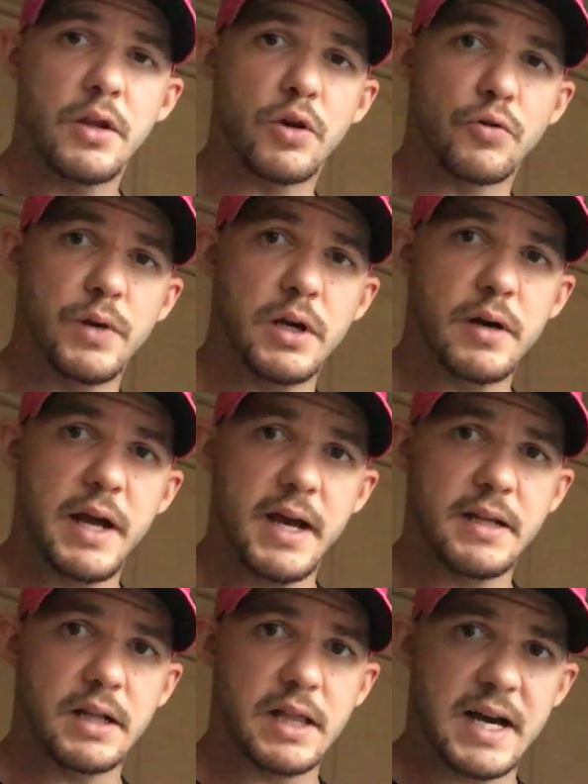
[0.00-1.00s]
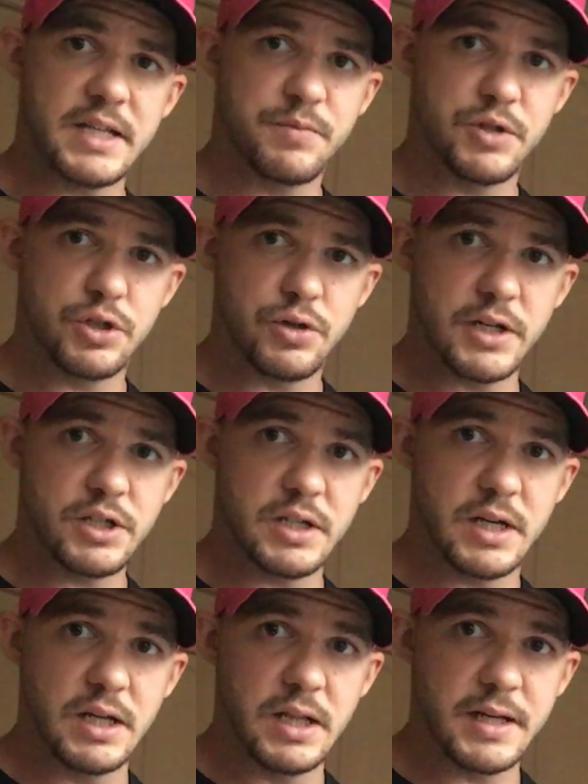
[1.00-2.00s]
the rear hand clasp stretch
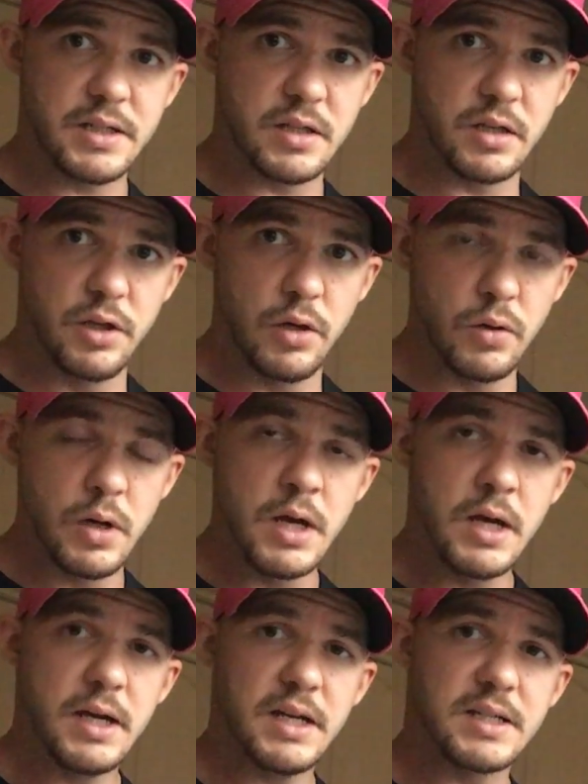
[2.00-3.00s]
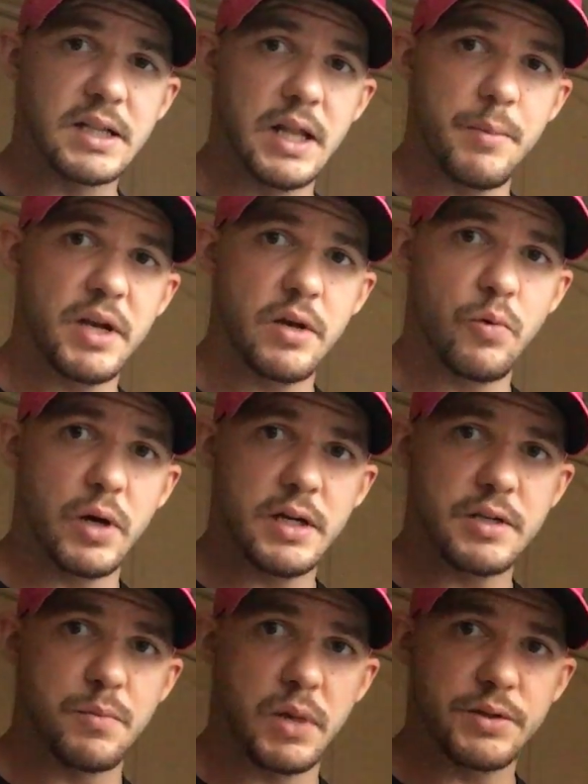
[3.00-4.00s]
that he likes to do is limited when
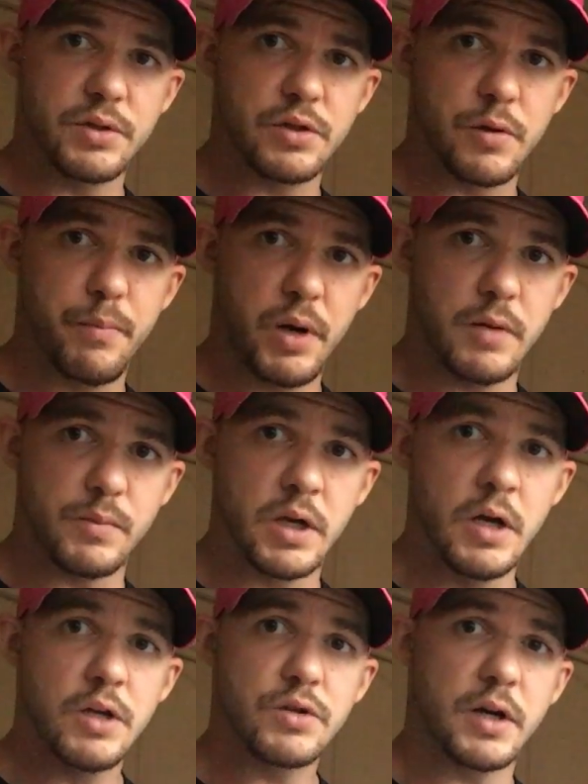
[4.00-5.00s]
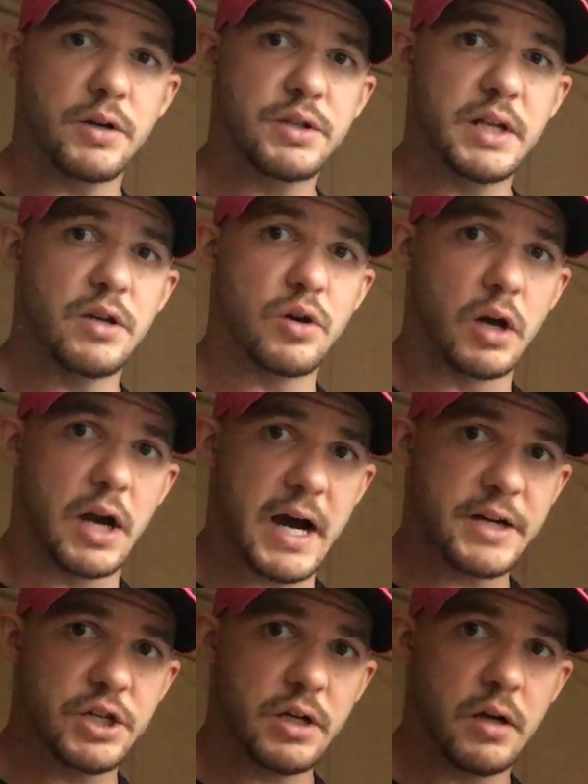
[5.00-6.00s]
his muscles are pumped. So I understand your
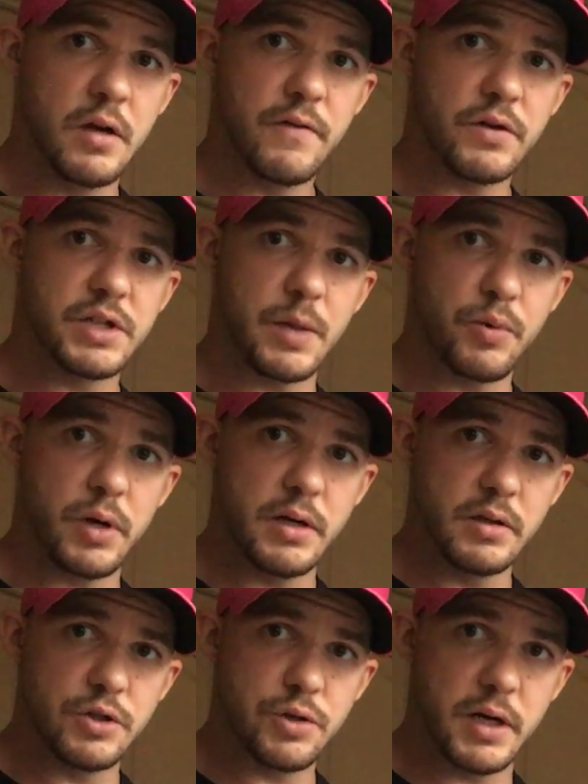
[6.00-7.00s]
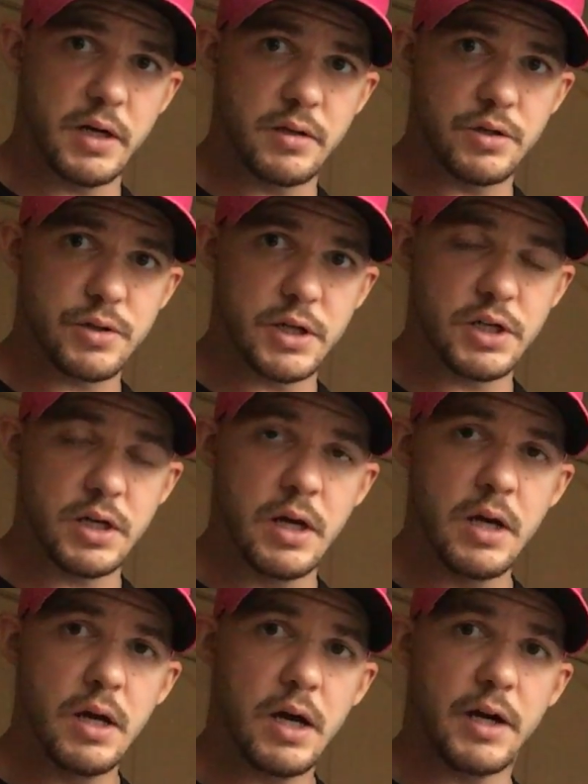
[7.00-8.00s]
logic for separating the training and the stretching.
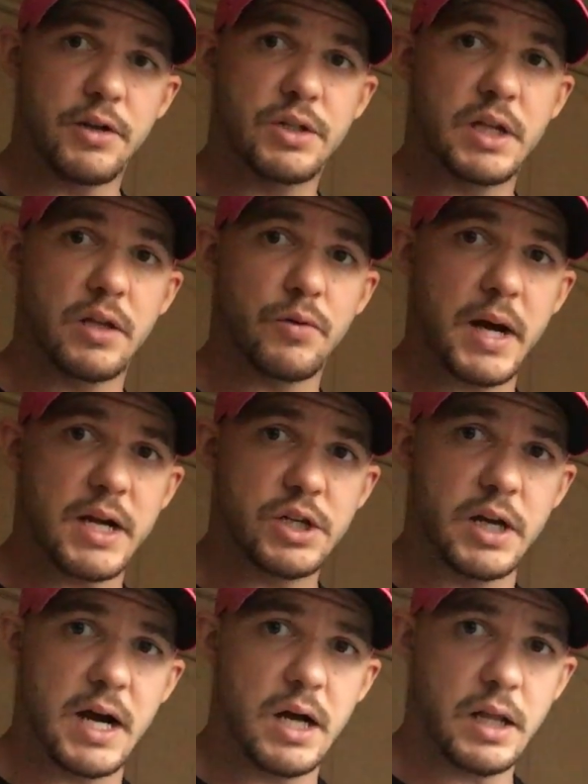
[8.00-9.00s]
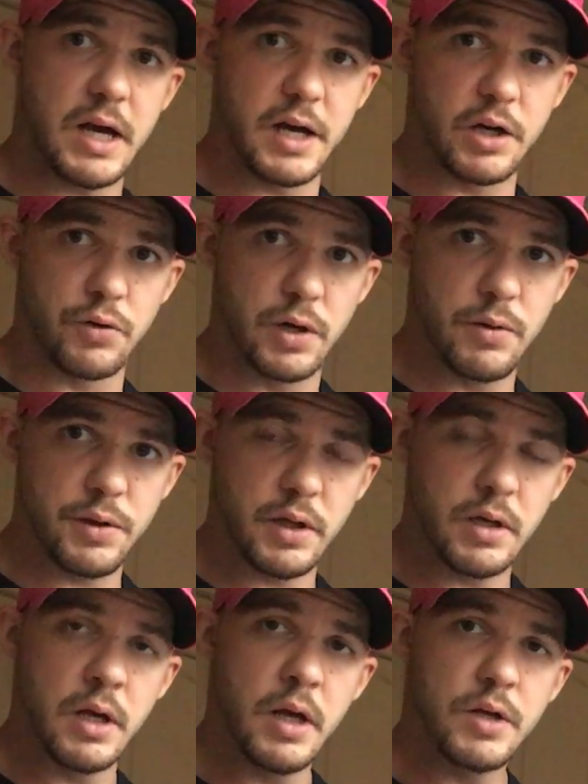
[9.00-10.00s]
I understand the rationale, I agree with
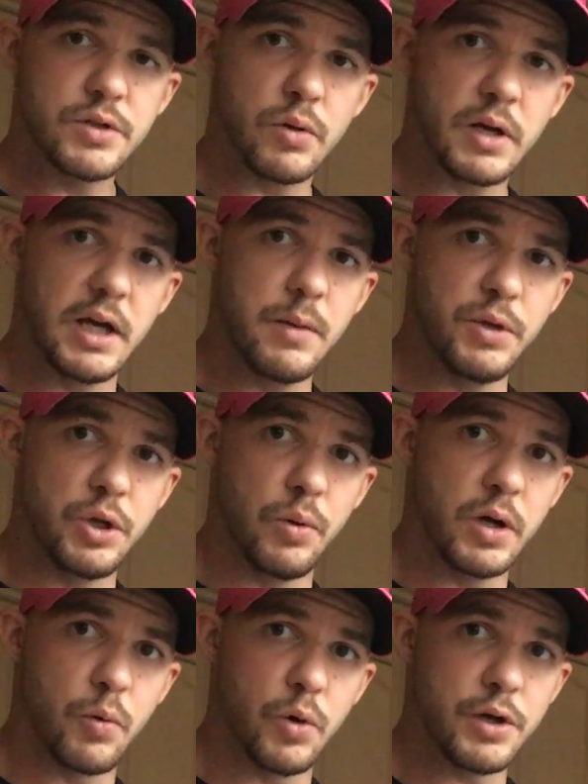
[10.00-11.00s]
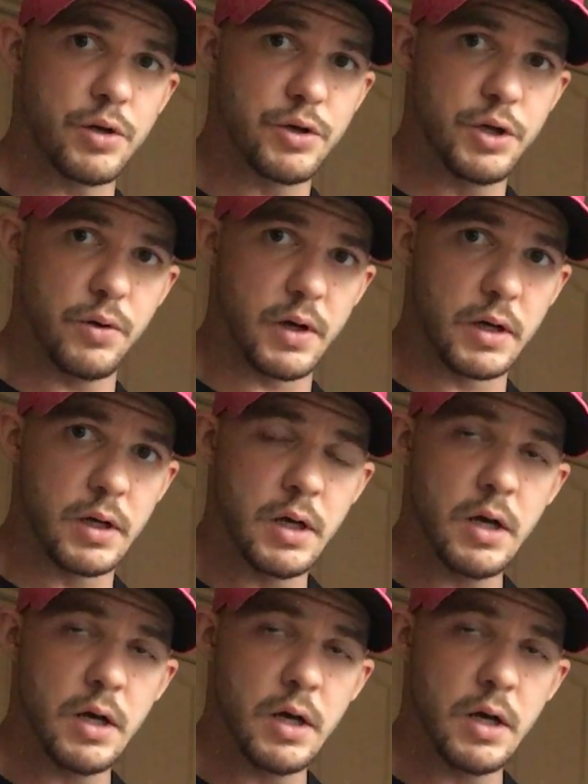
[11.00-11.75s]
it. So keep doing what you're doing.